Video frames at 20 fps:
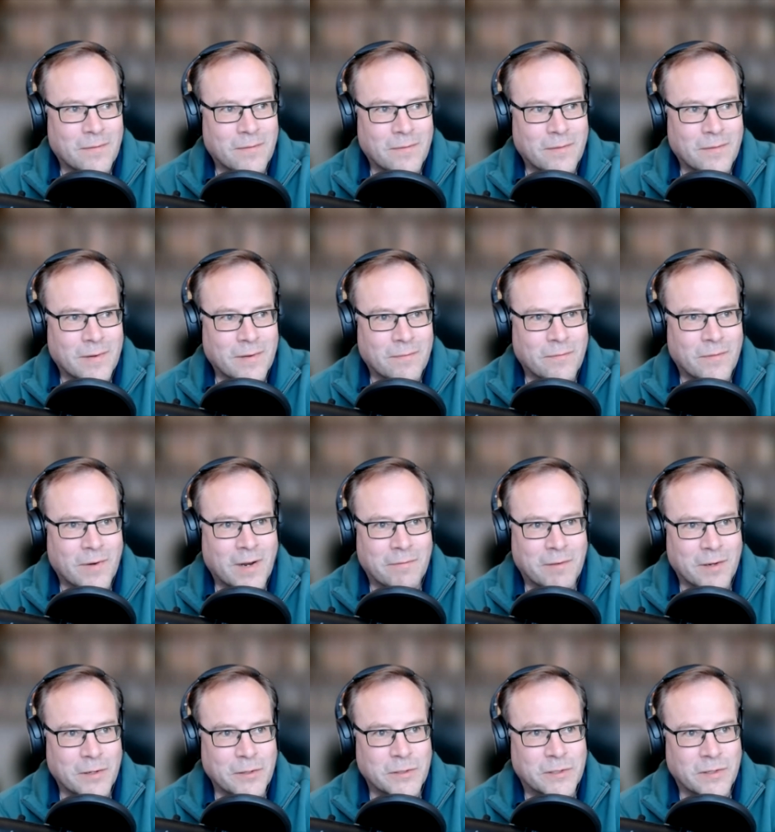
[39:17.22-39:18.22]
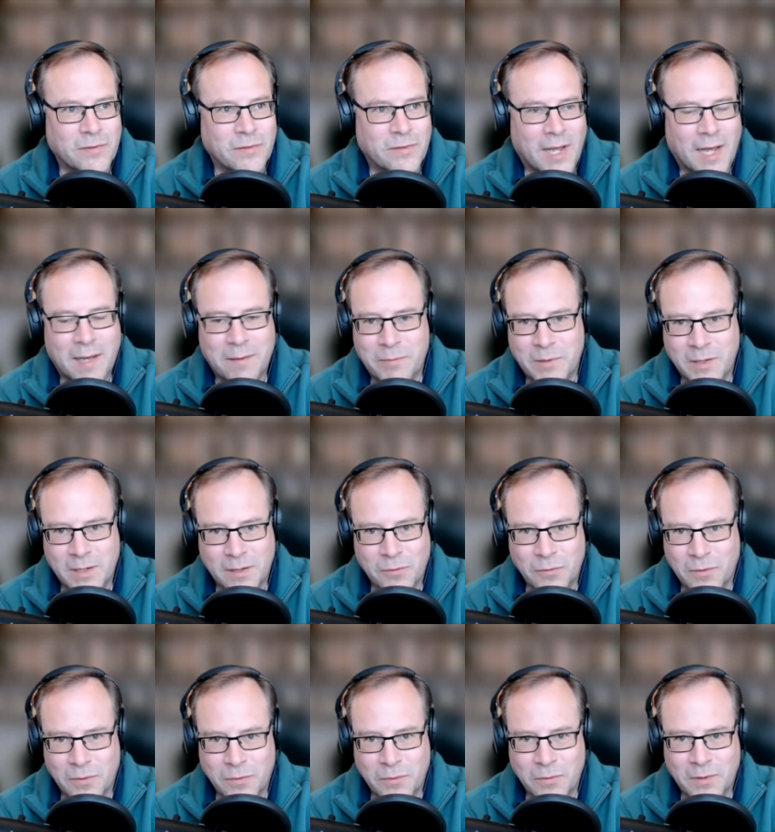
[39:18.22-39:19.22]
revolutions are happening all
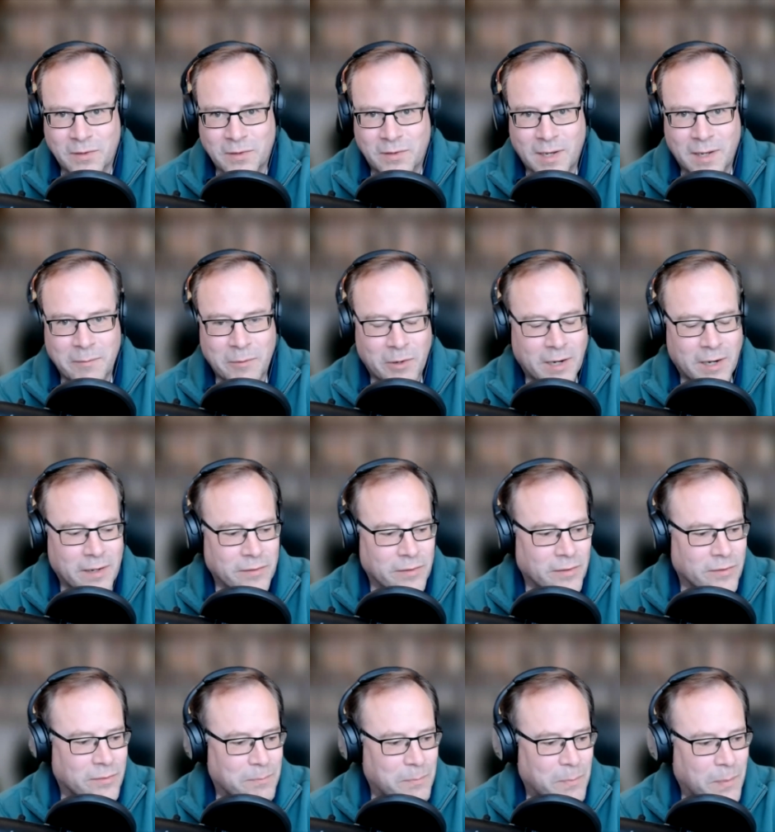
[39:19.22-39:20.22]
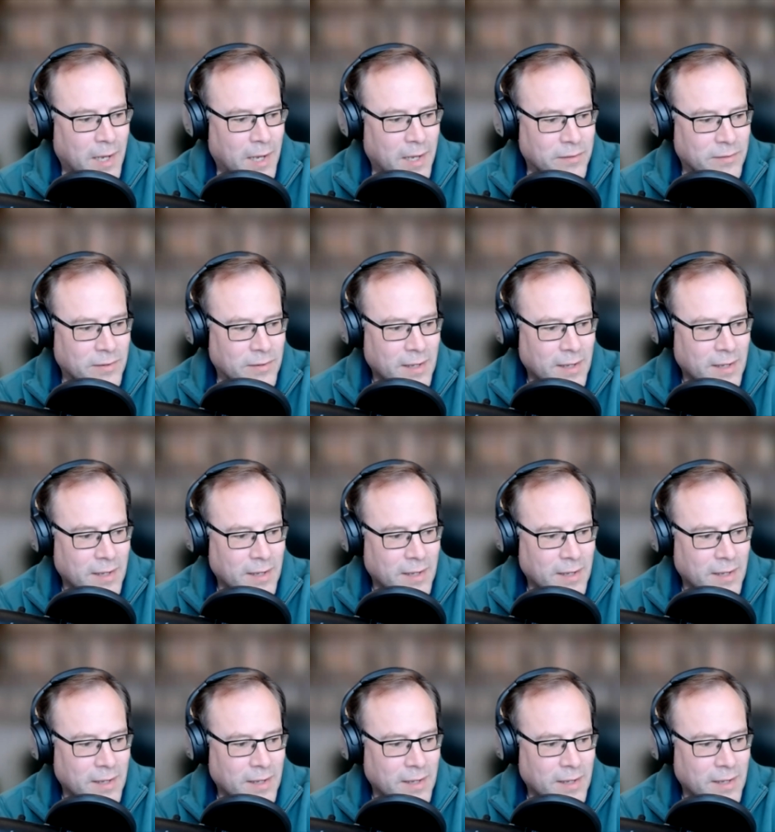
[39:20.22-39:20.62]
all the time around us, but.